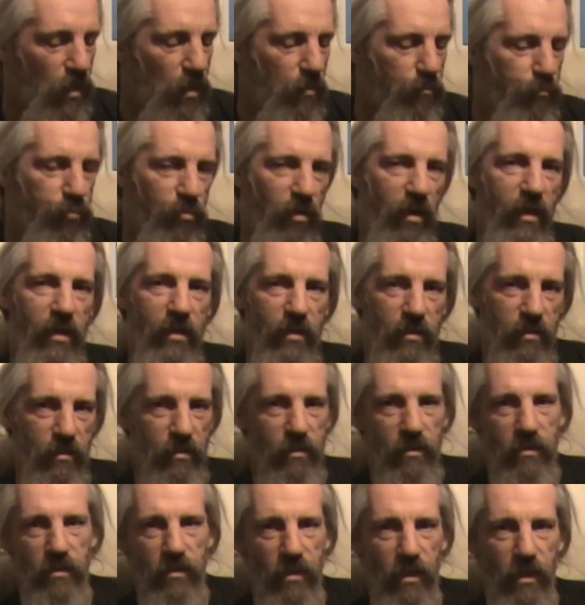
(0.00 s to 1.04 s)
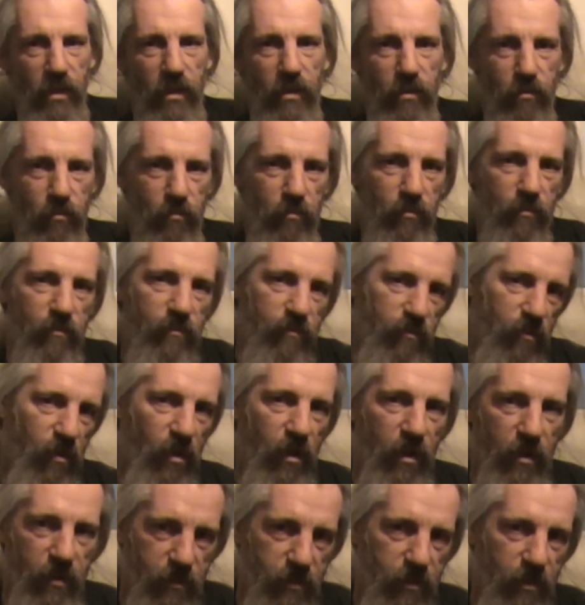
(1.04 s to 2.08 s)
Braising a steak or
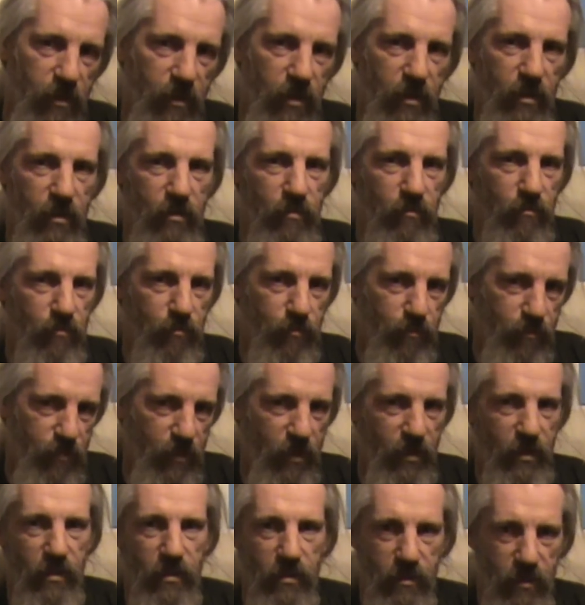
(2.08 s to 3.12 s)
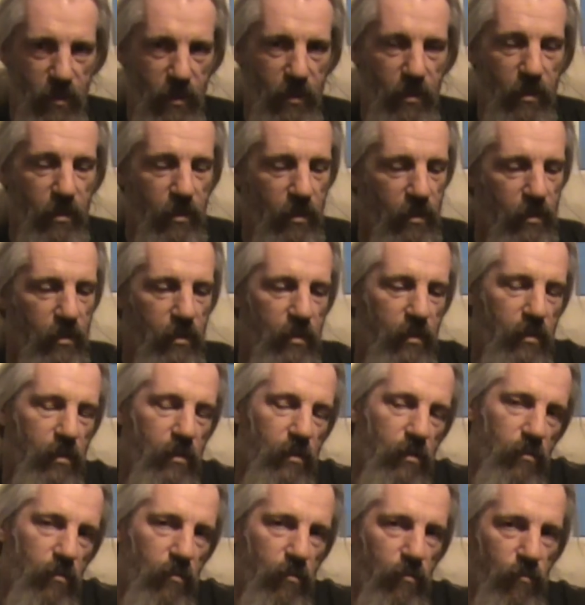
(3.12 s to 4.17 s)
frying a steak or beating a steak.
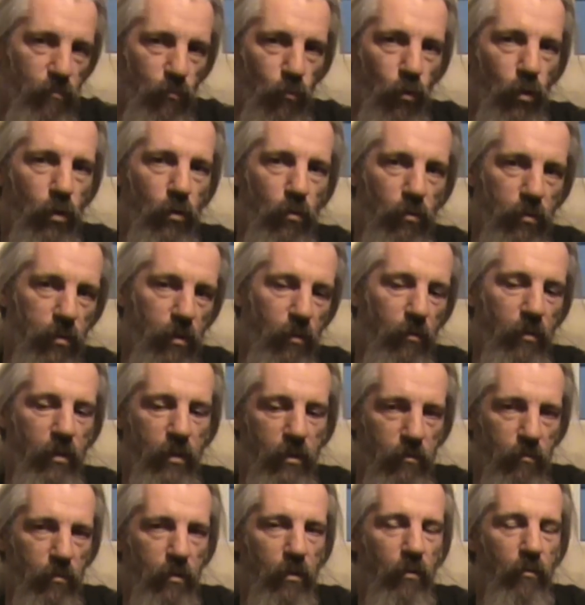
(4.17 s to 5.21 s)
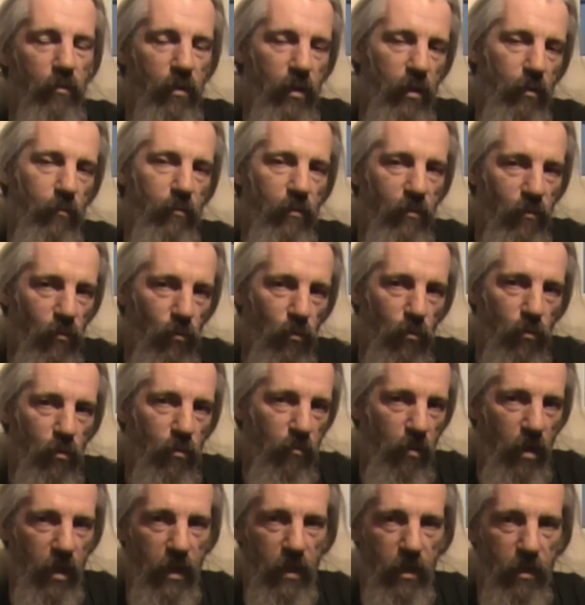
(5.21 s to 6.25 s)
And what you're doing is you're doing that with your
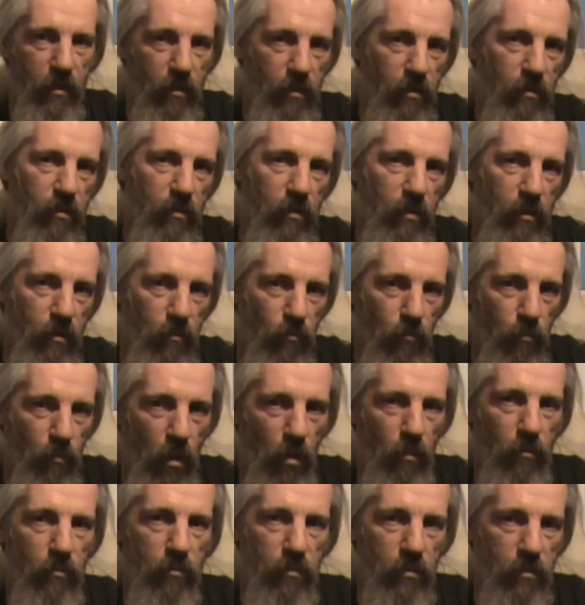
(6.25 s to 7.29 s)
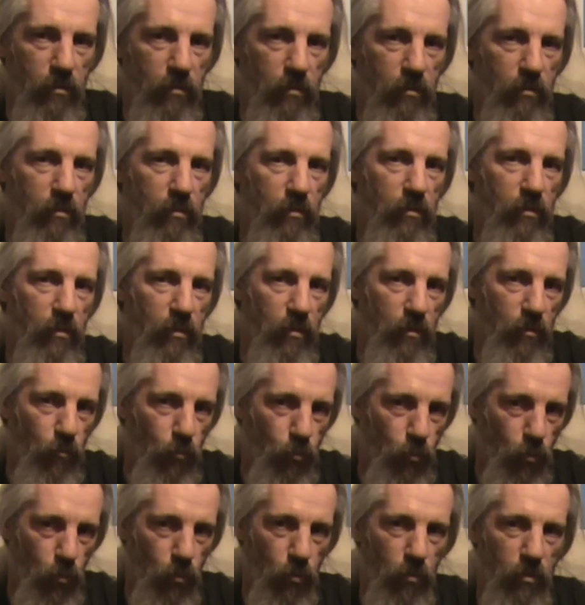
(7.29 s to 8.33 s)
grain and your malt and your
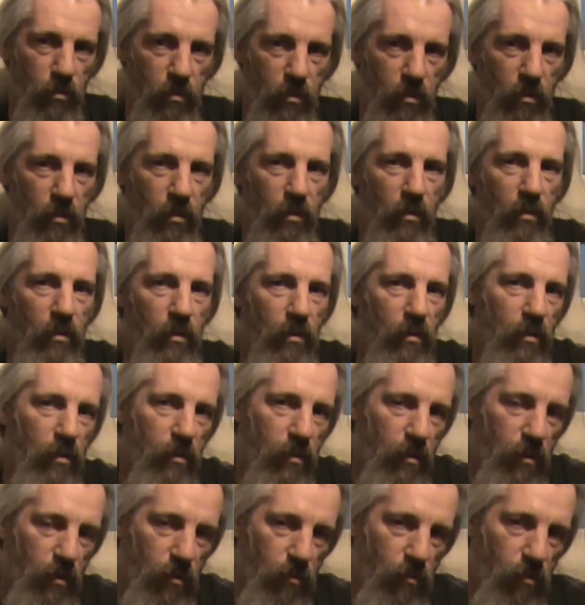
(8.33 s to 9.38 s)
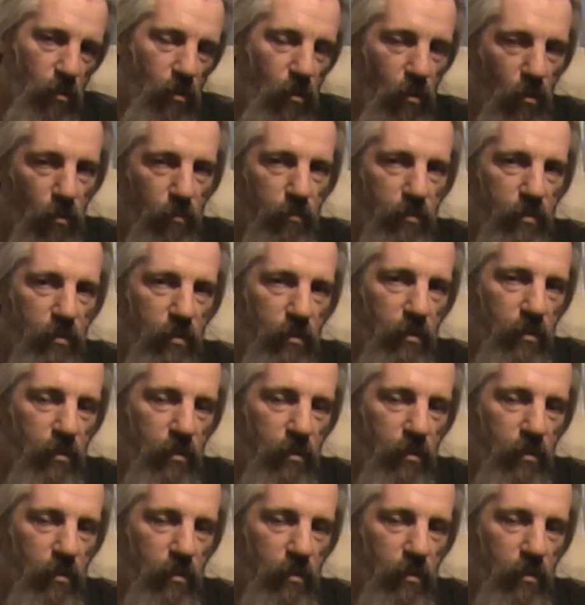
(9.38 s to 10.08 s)
wort and your hops.